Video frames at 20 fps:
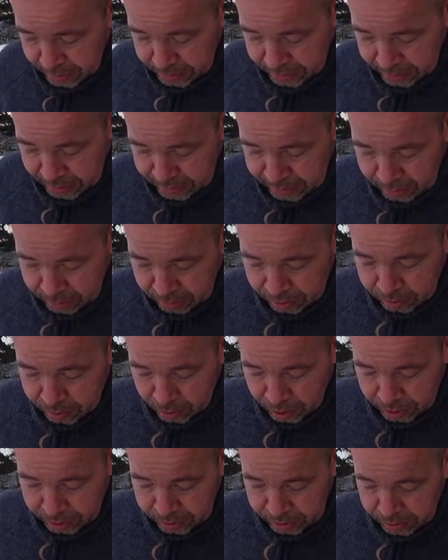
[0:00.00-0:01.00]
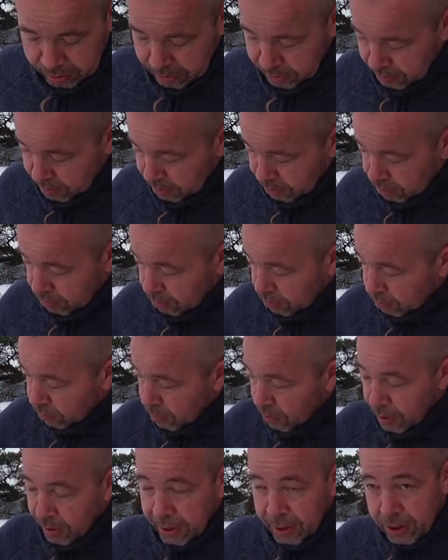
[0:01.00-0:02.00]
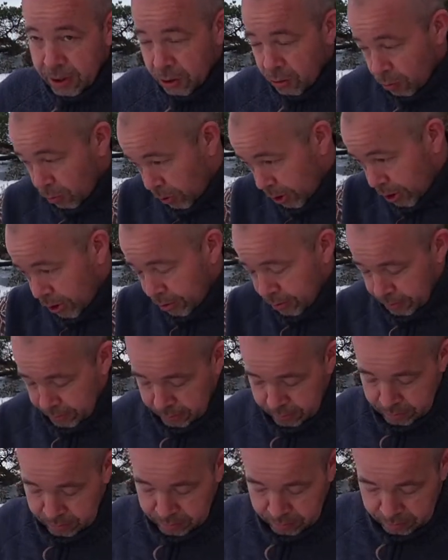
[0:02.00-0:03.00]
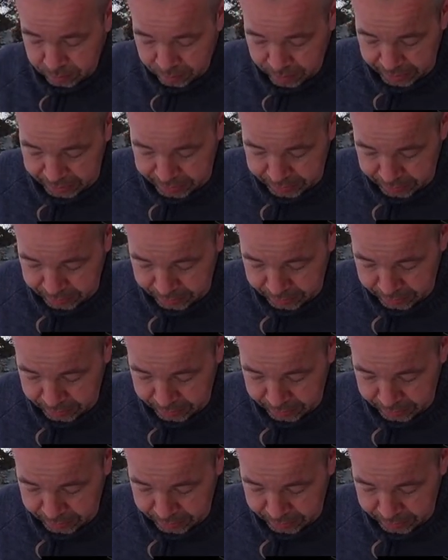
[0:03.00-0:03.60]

That's not smart. You don't want it to crash.